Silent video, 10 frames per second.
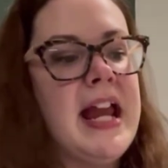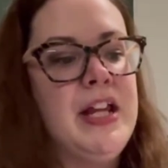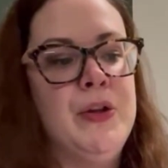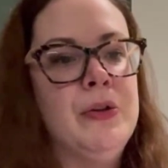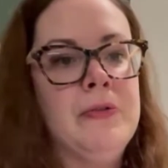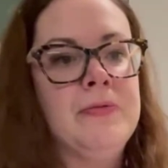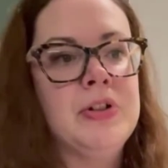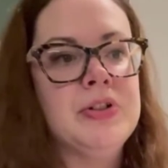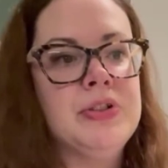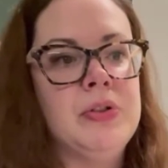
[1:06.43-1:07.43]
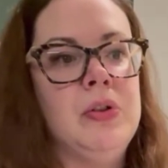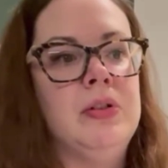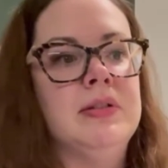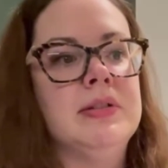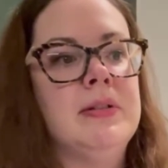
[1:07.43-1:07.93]
a
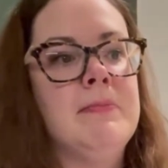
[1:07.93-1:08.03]
Universal